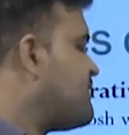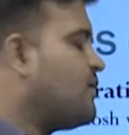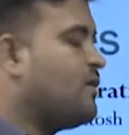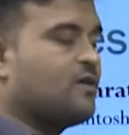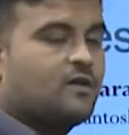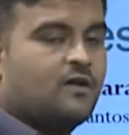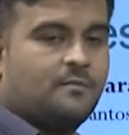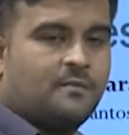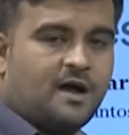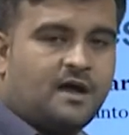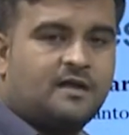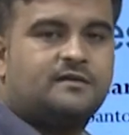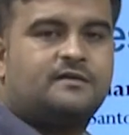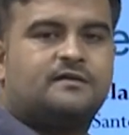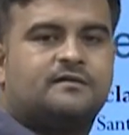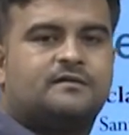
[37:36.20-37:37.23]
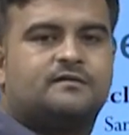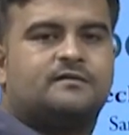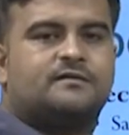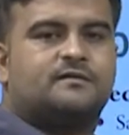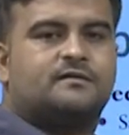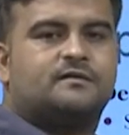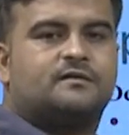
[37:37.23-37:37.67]
or command
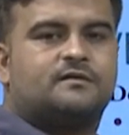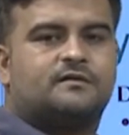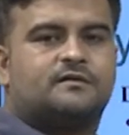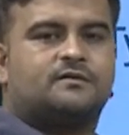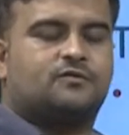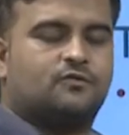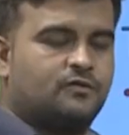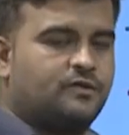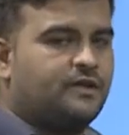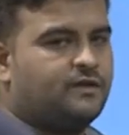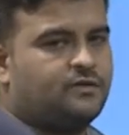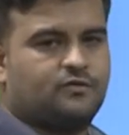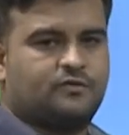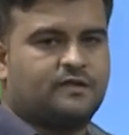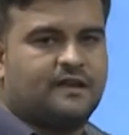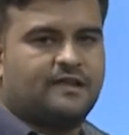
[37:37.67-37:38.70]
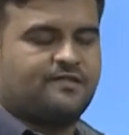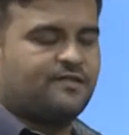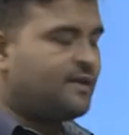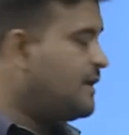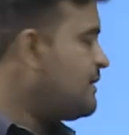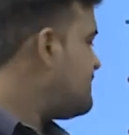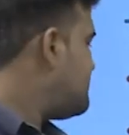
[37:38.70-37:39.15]
to the
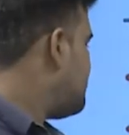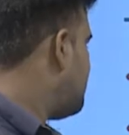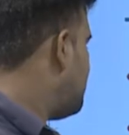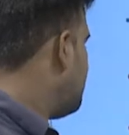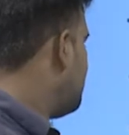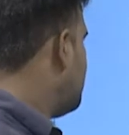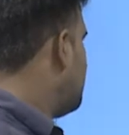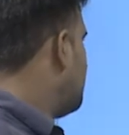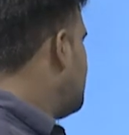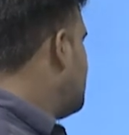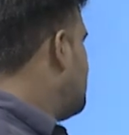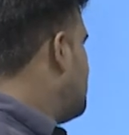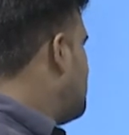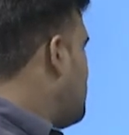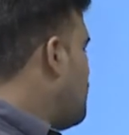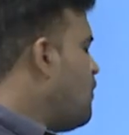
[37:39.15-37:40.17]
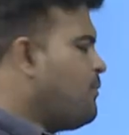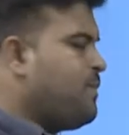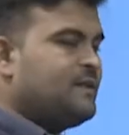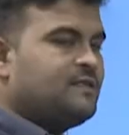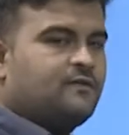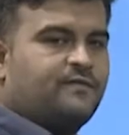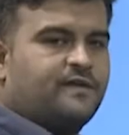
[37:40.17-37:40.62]
listener.
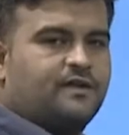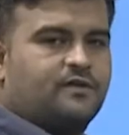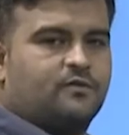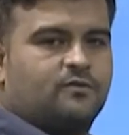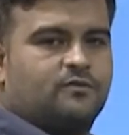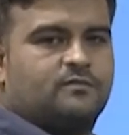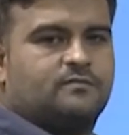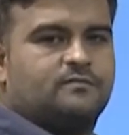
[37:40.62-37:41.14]
Open the window,